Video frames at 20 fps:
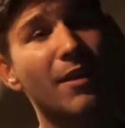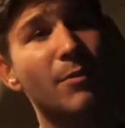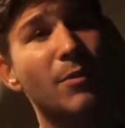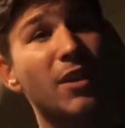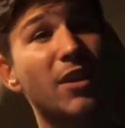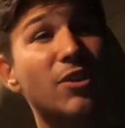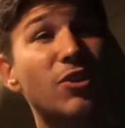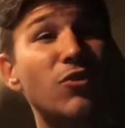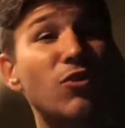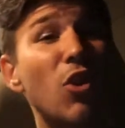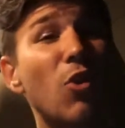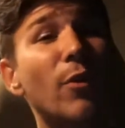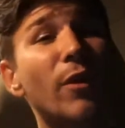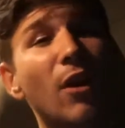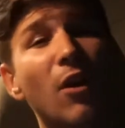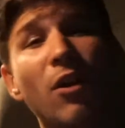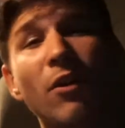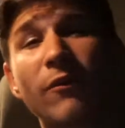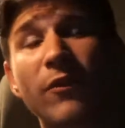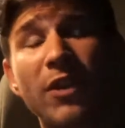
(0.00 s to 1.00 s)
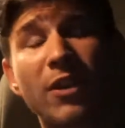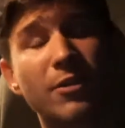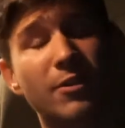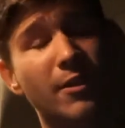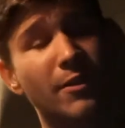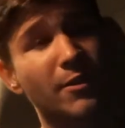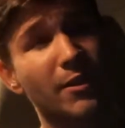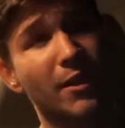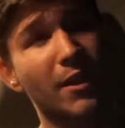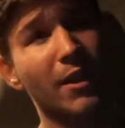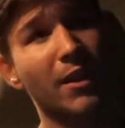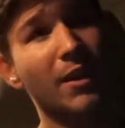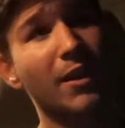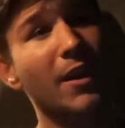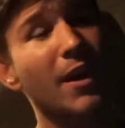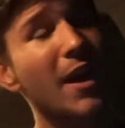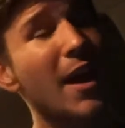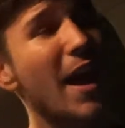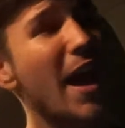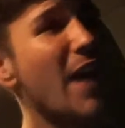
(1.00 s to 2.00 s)
Because we all envisioned as a kid
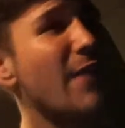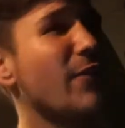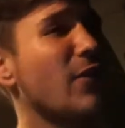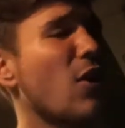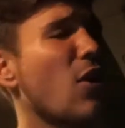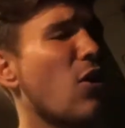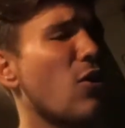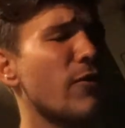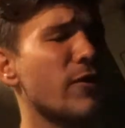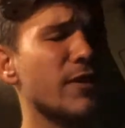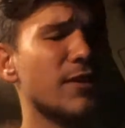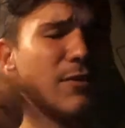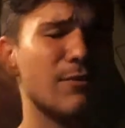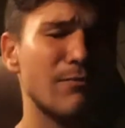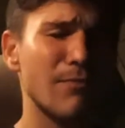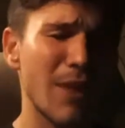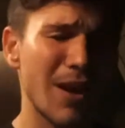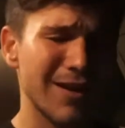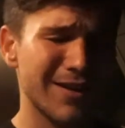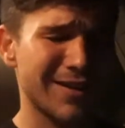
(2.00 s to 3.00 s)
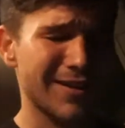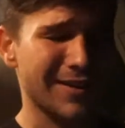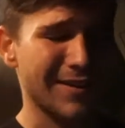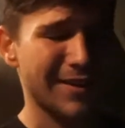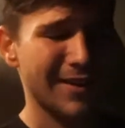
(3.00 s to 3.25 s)
having all this money